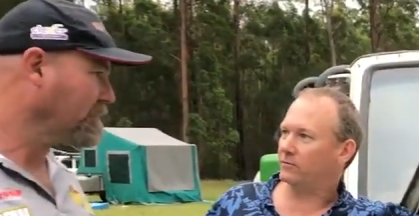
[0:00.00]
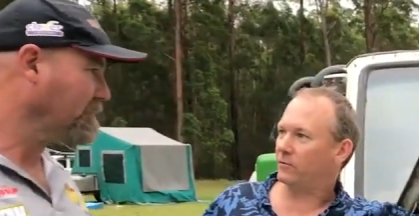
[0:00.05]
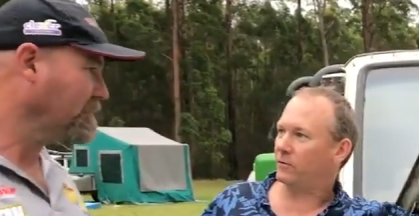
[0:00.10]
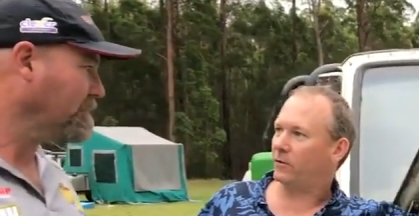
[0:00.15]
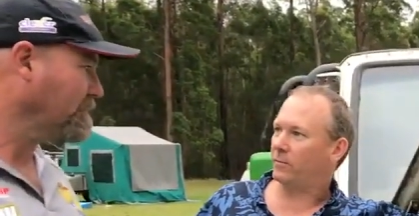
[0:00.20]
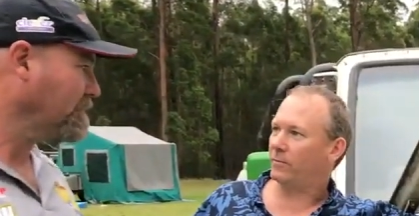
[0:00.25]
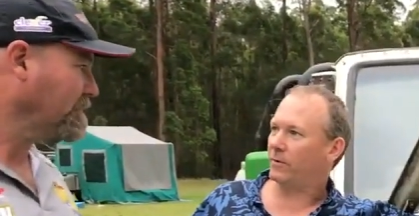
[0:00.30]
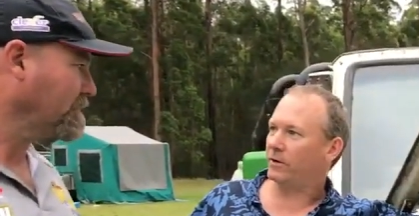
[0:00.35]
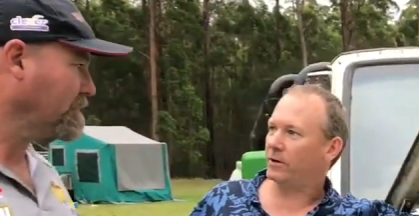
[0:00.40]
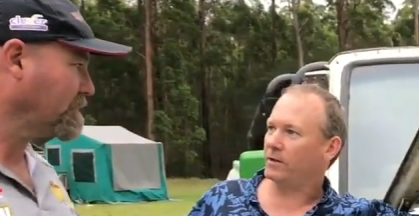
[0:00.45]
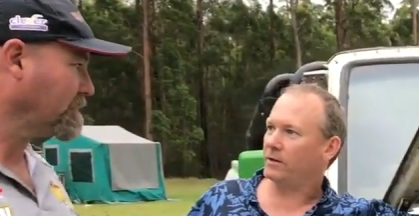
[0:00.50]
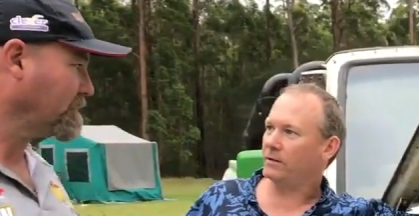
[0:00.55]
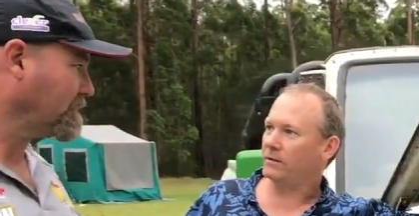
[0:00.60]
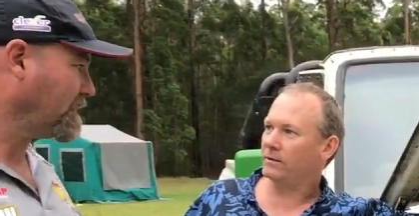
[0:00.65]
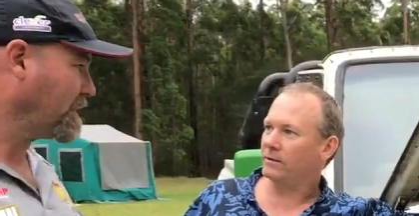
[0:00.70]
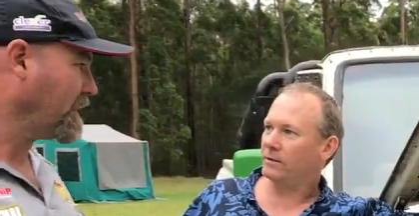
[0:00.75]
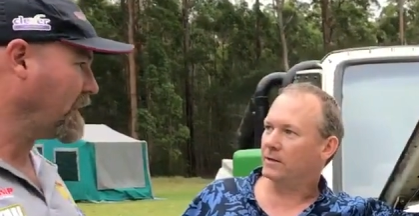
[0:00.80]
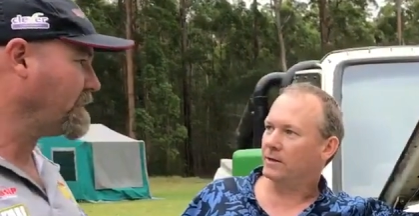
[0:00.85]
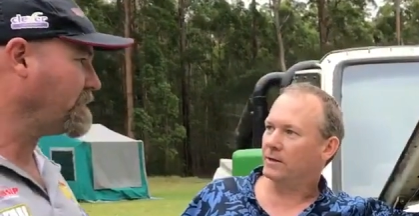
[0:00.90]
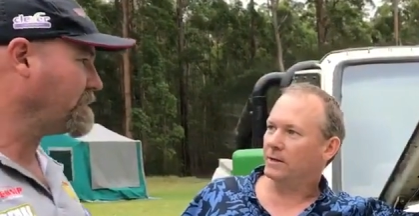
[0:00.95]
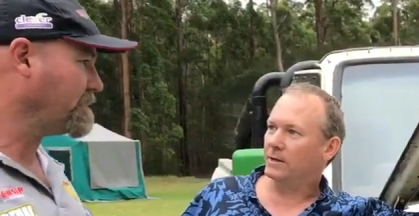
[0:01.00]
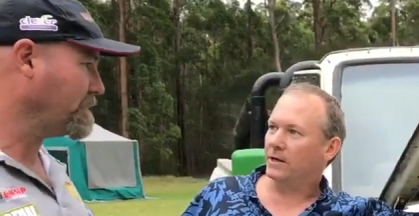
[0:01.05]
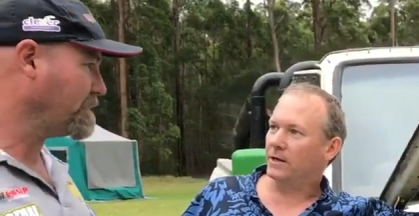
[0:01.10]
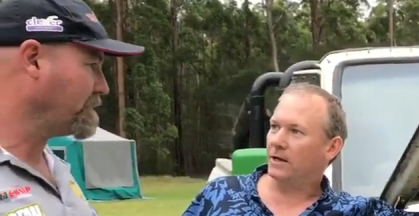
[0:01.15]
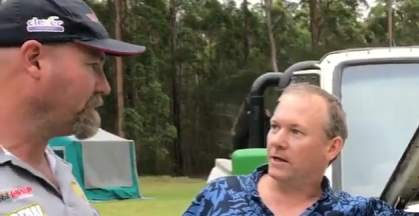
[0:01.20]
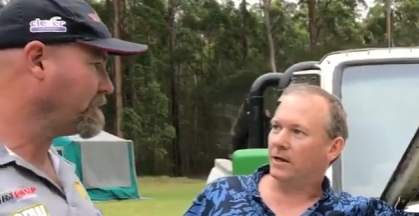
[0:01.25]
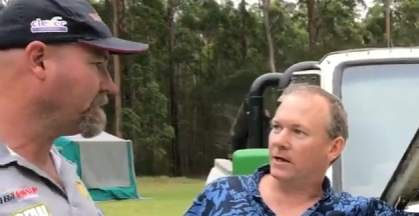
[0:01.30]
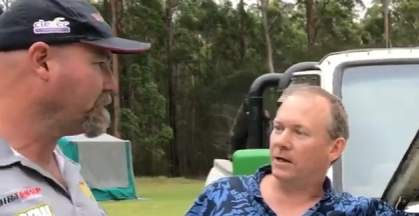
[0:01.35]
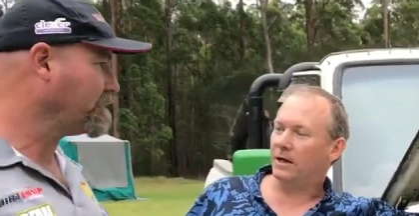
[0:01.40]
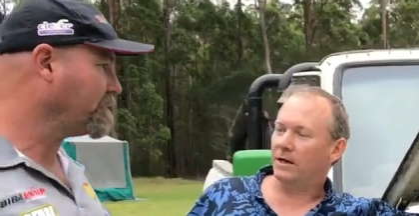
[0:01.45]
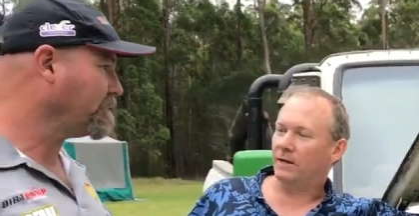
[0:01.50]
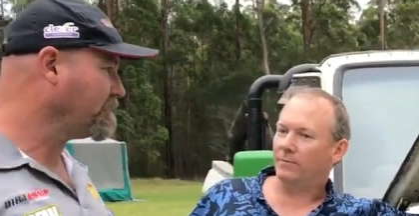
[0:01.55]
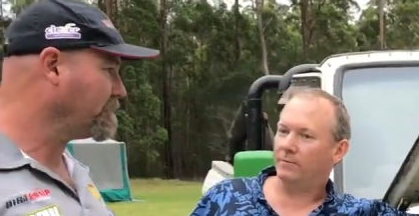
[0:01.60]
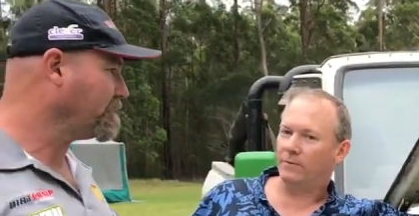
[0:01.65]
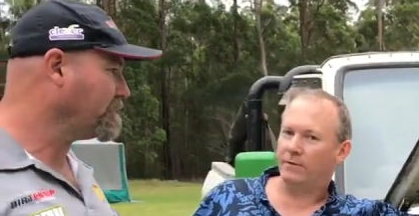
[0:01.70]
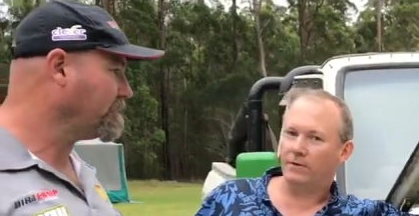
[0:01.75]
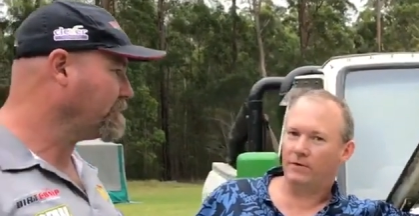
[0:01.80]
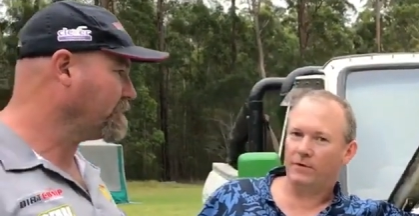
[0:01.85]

Speaker 1: throttle body yep. um,